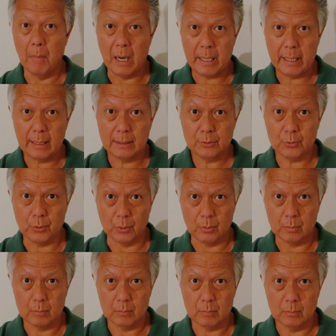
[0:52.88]
My
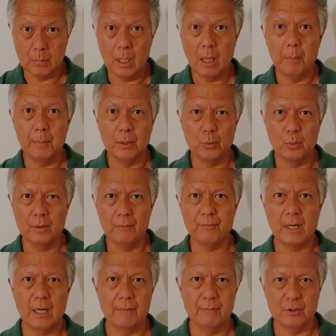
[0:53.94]
answer, between
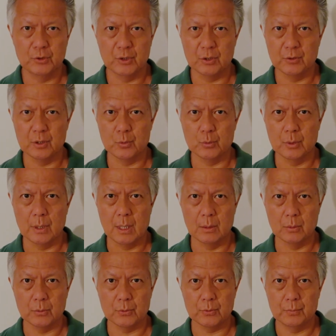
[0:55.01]
$500 and
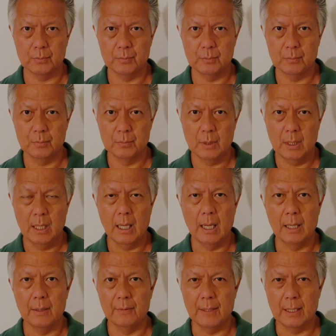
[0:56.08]
$600.
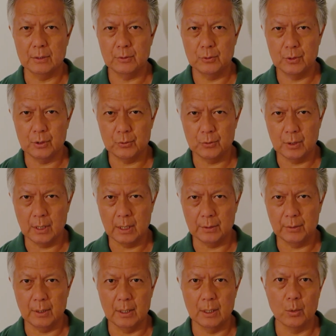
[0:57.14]
And that's just to
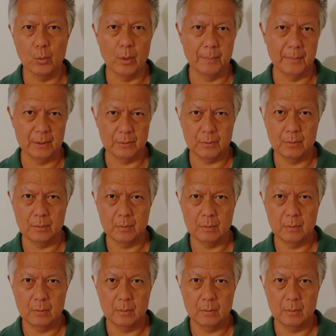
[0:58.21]
get the equipment.